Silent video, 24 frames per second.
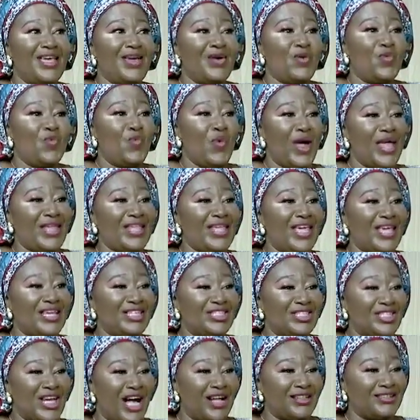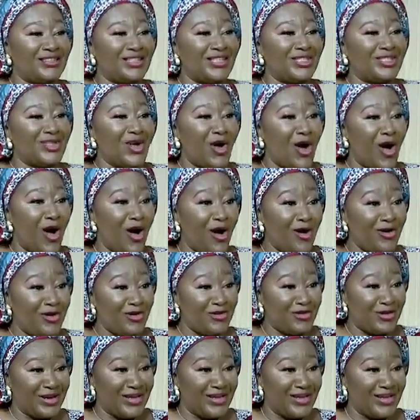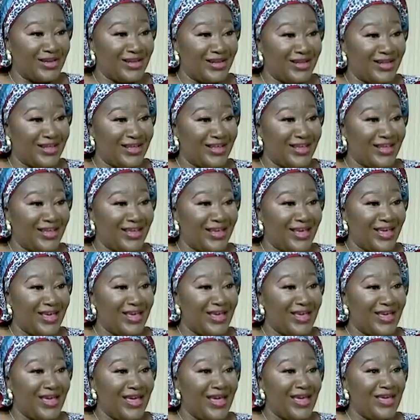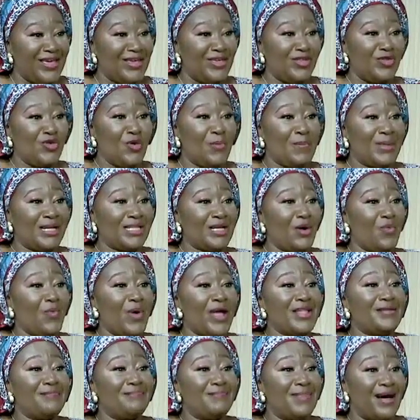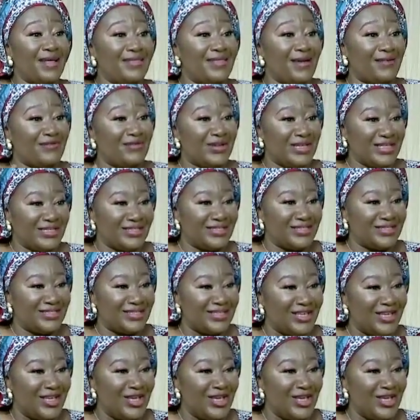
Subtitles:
when a child is hungry, no matter where the mother is,